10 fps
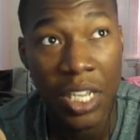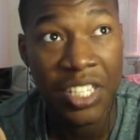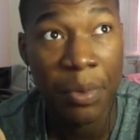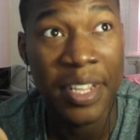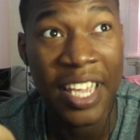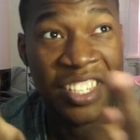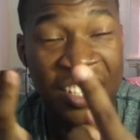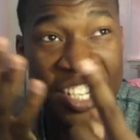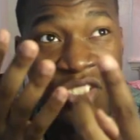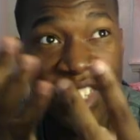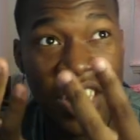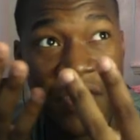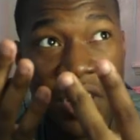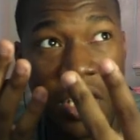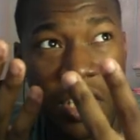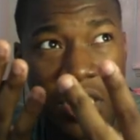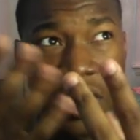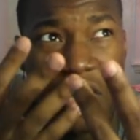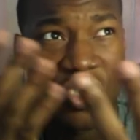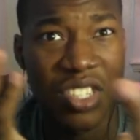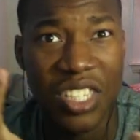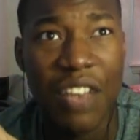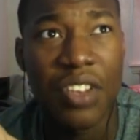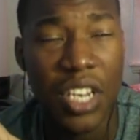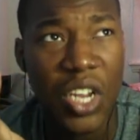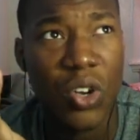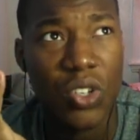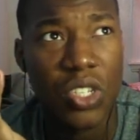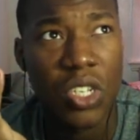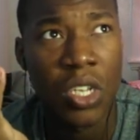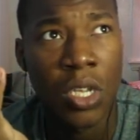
It's been like 6 or 7 years